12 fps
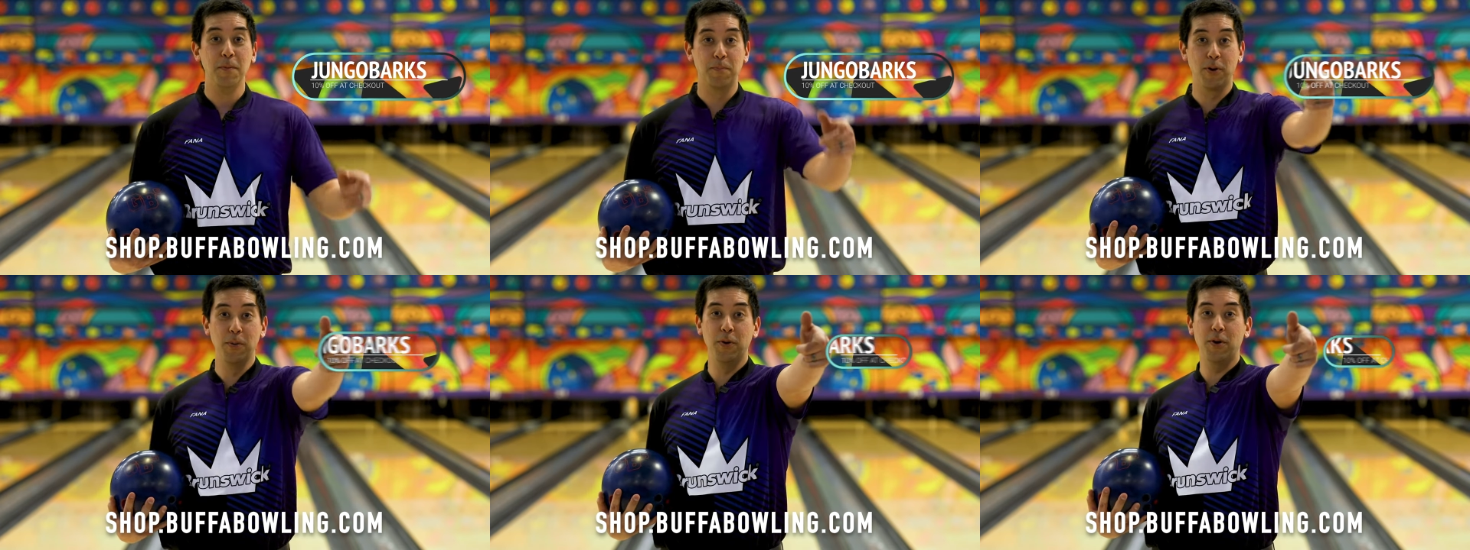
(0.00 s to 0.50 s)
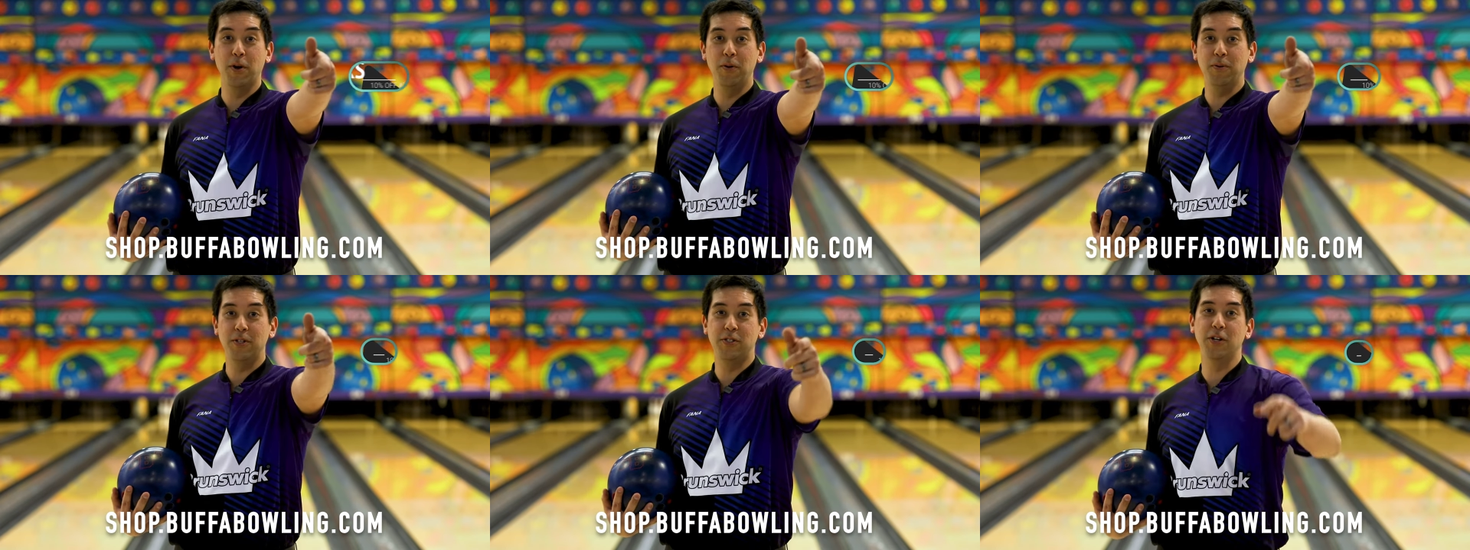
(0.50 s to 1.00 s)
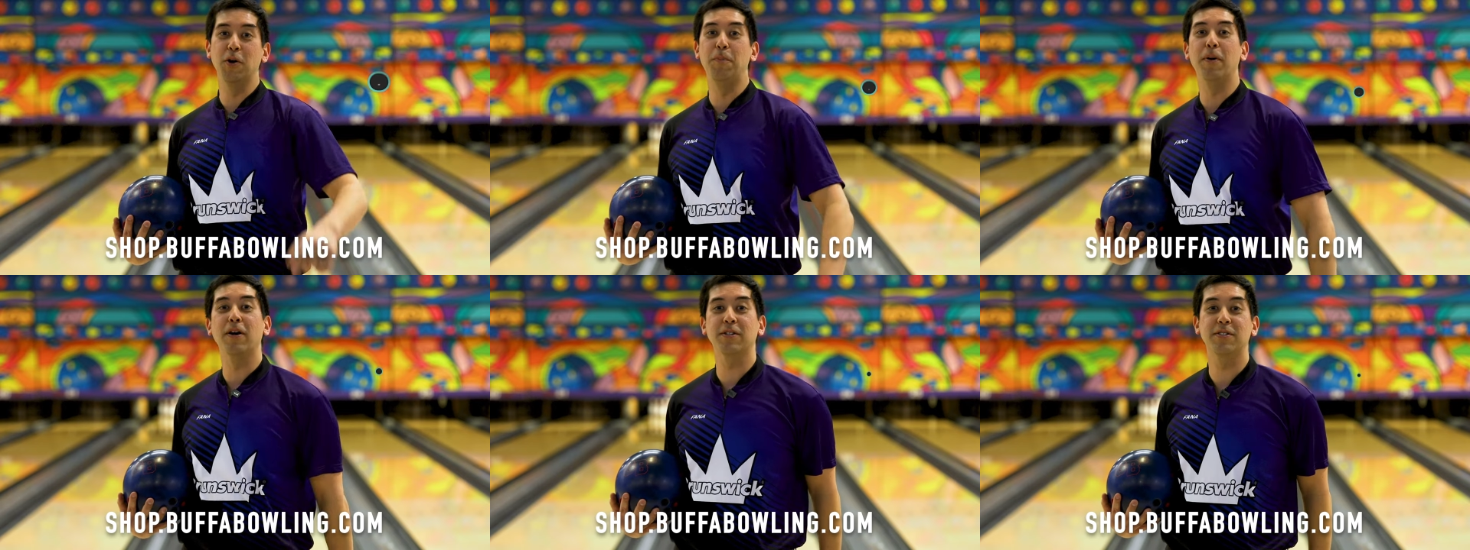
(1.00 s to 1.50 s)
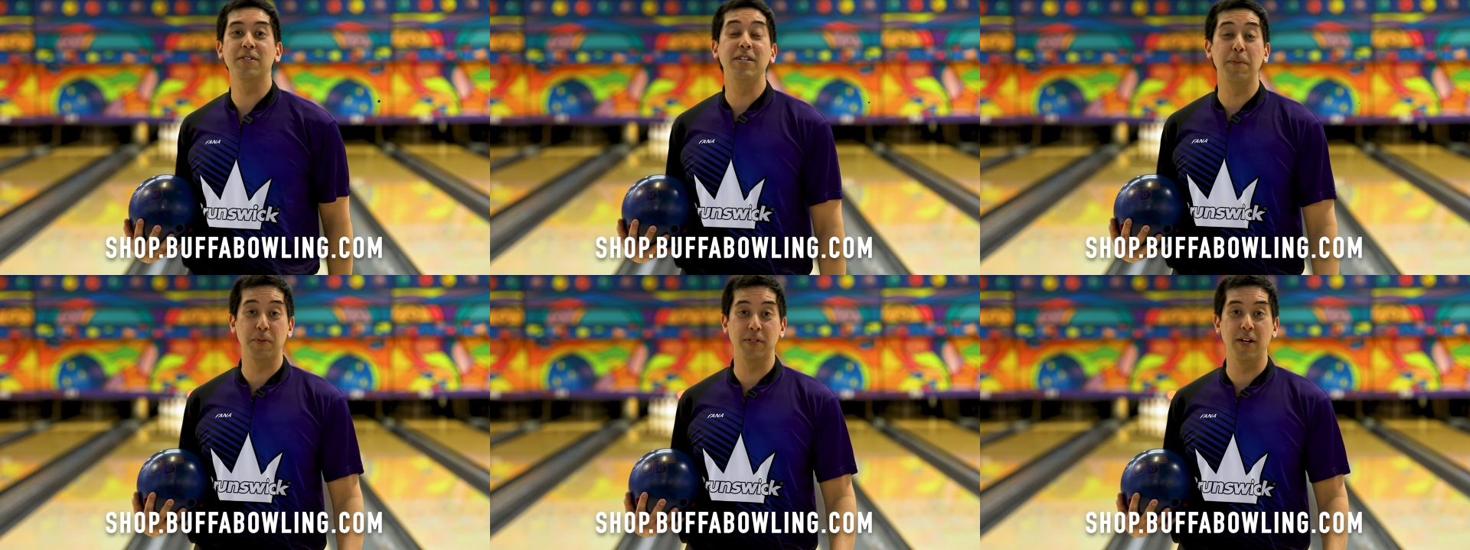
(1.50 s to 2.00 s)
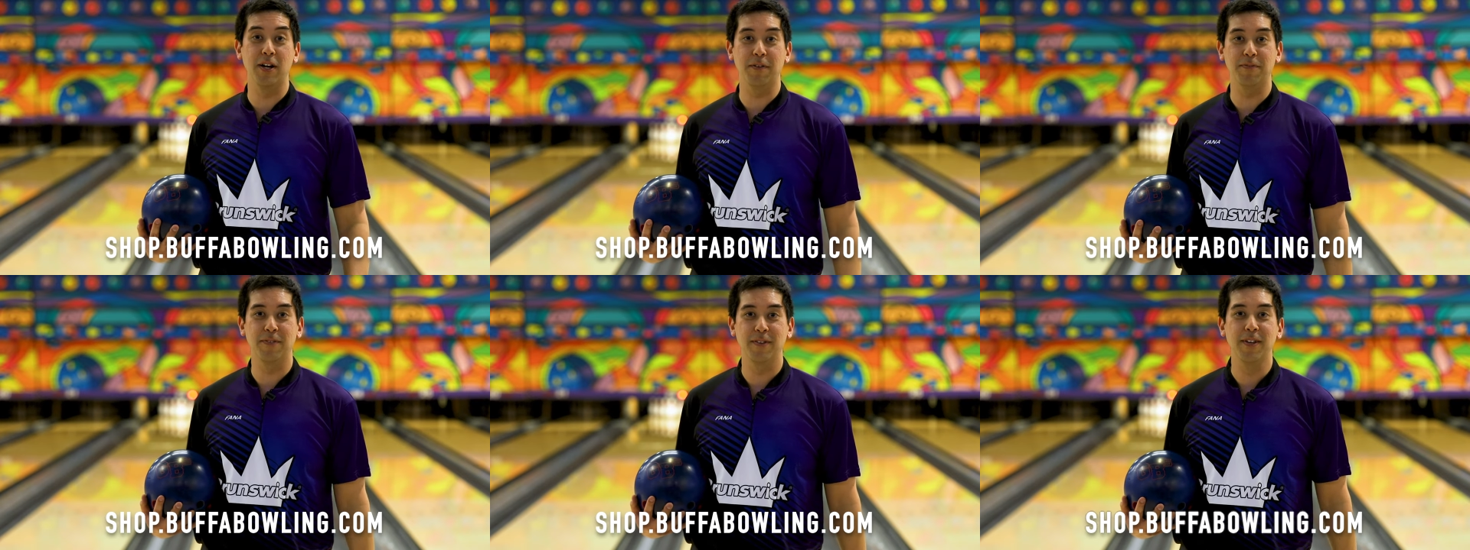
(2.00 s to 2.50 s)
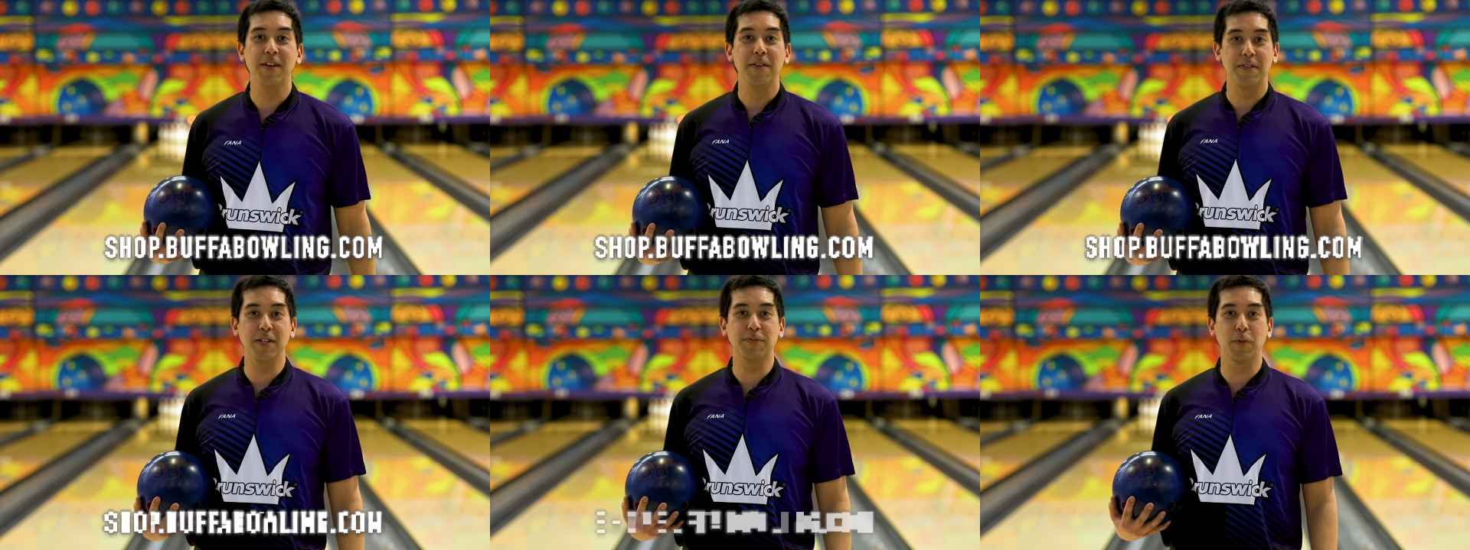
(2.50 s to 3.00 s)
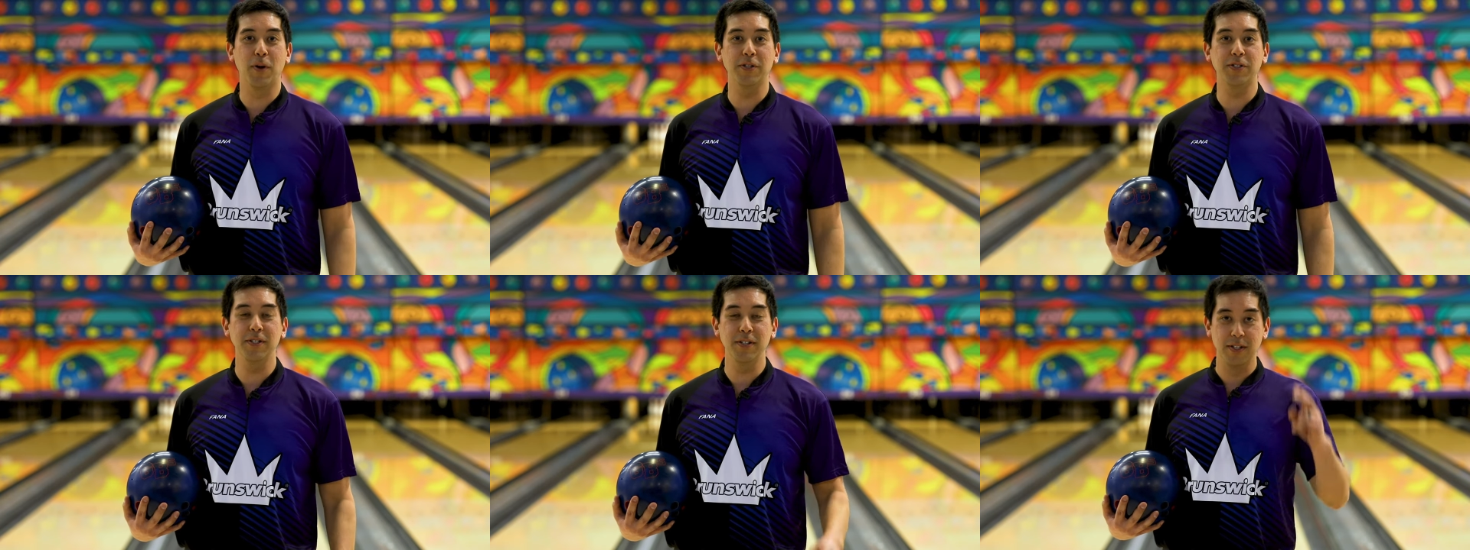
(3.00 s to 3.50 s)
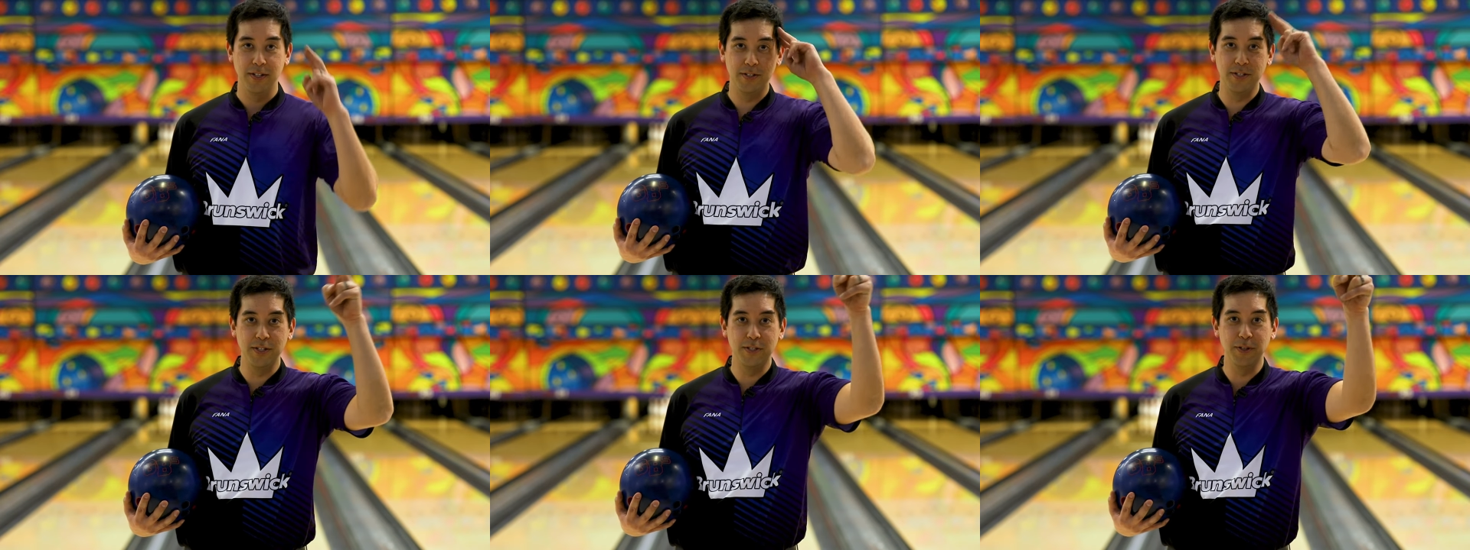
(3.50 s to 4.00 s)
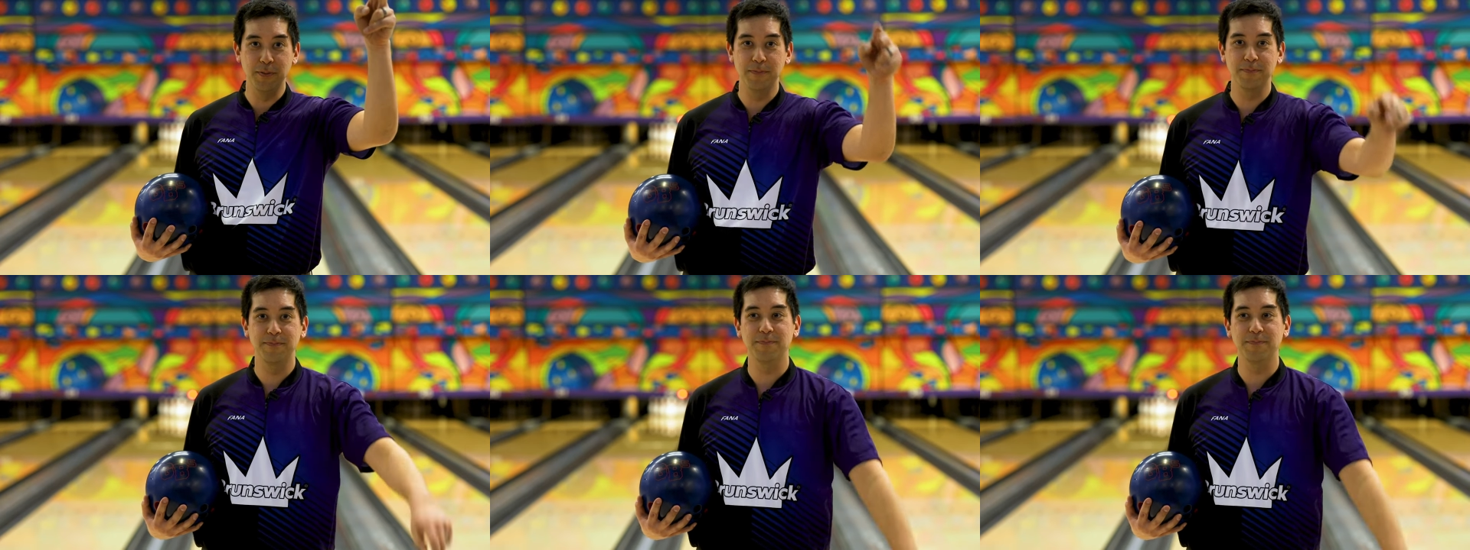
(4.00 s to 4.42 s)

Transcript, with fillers: Promo code Jungo Barks, 10% off. Thanks for watching. See you soon.